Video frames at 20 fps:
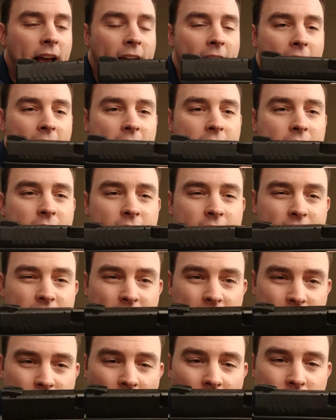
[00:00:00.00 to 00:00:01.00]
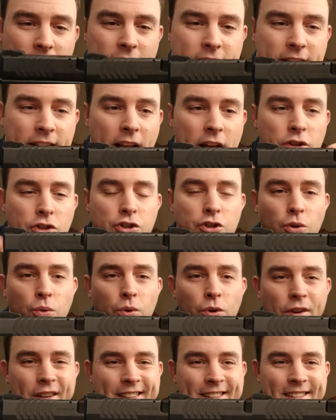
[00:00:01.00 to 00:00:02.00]
And this is obviously a
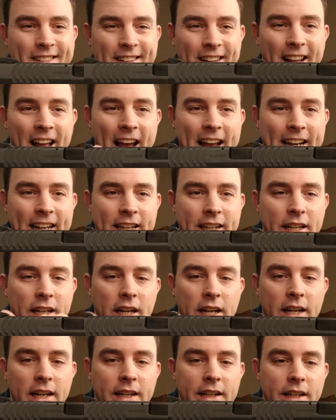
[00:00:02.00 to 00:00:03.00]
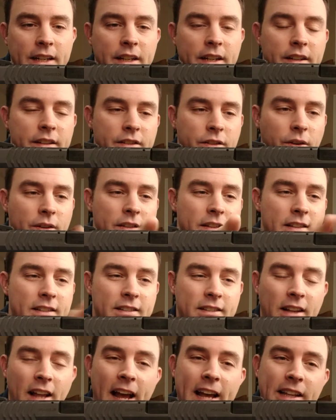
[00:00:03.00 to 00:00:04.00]
shorter slided gun, so this is
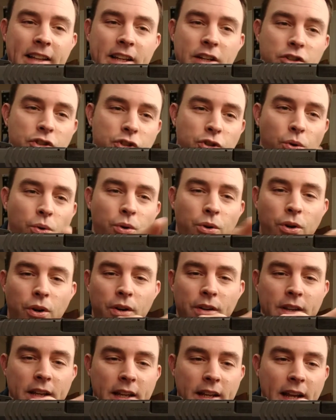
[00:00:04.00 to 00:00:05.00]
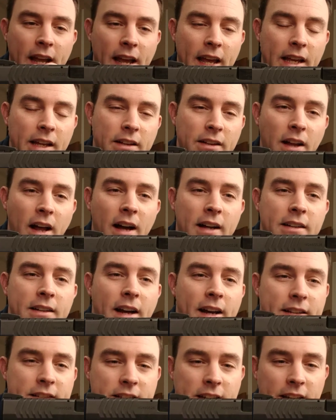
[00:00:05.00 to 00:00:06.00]
slightly shorter than a Glock
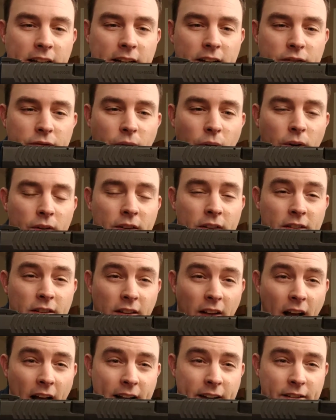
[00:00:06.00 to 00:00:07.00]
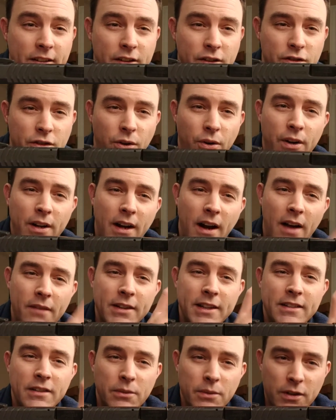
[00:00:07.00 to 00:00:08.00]
19 as far as the slide is concerned, and
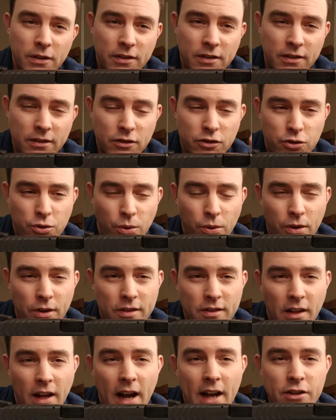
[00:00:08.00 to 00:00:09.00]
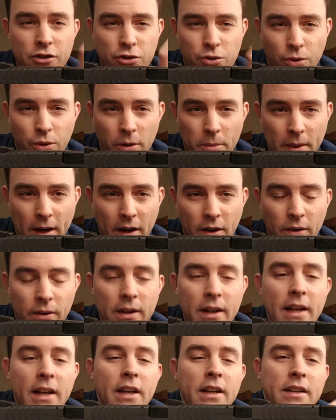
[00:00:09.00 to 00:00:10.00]
obviously with a shorter slide, shorter barrel,
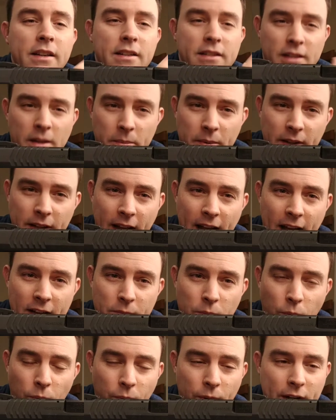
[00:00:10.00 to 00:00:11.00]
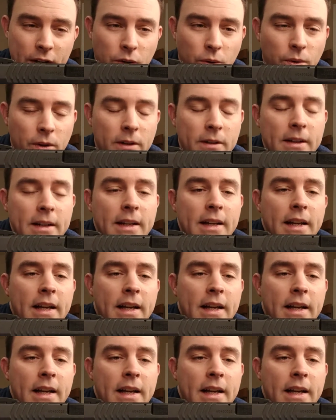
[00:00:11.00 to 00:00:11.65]
you typically have more recoil.